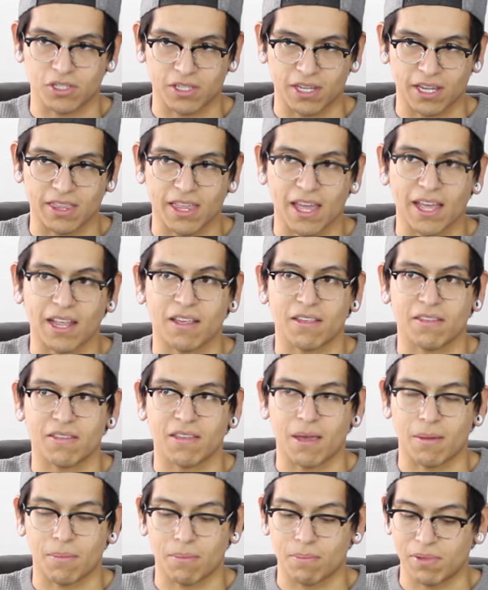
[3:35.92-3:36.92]
just like that
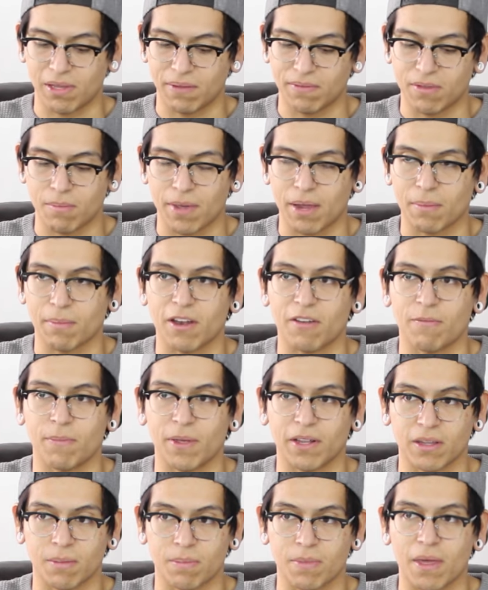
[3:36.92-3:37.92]
because I believe the mic might
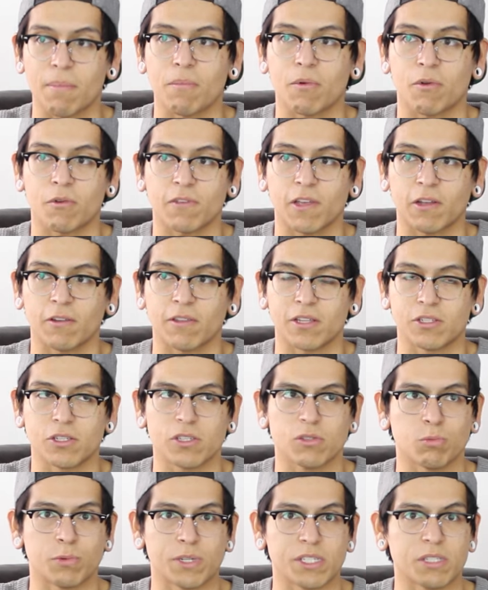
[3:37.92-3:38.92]
have picked up that motorcycle
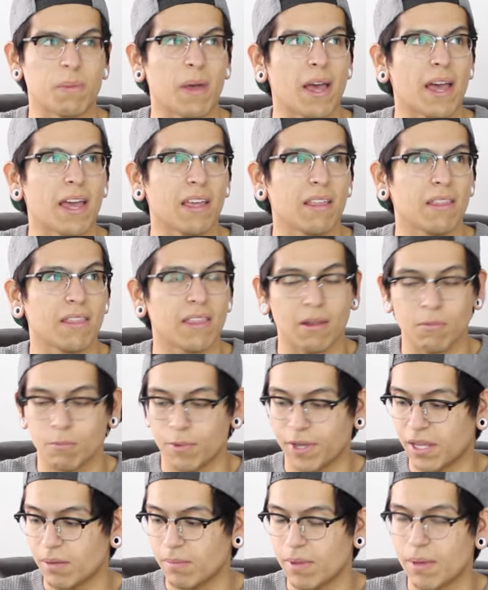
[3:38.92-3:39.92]
that just whizzed by,
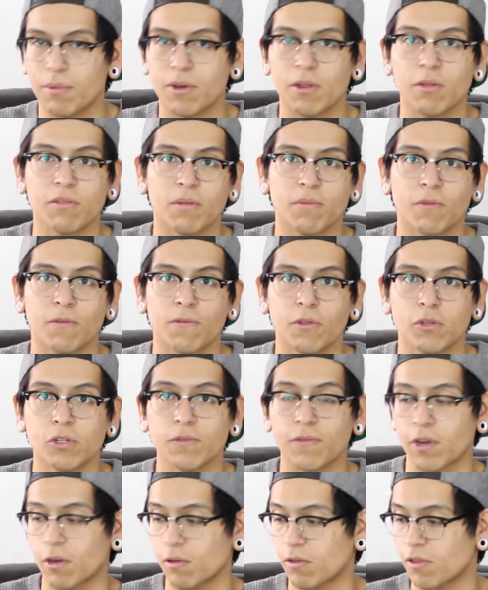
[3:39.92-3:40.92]
then we can be able to use it for
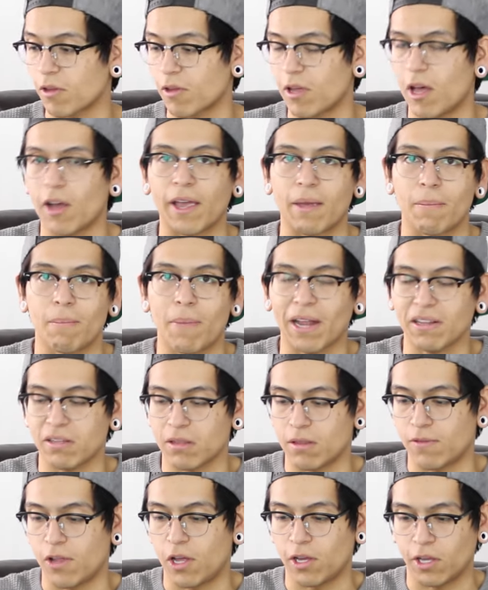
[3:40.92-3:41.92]
future videos. So, okay,
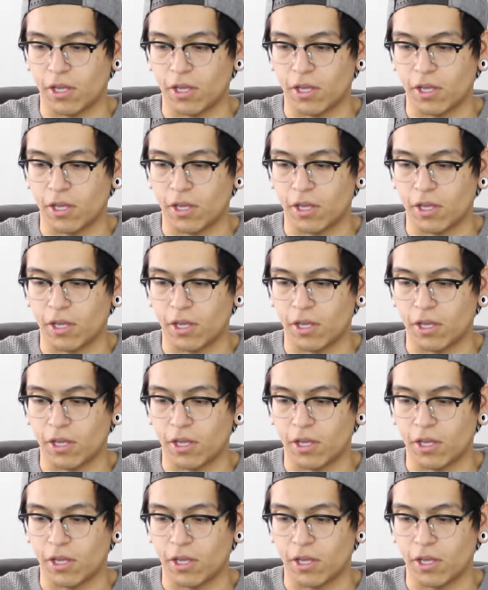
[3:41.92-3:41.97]
back to the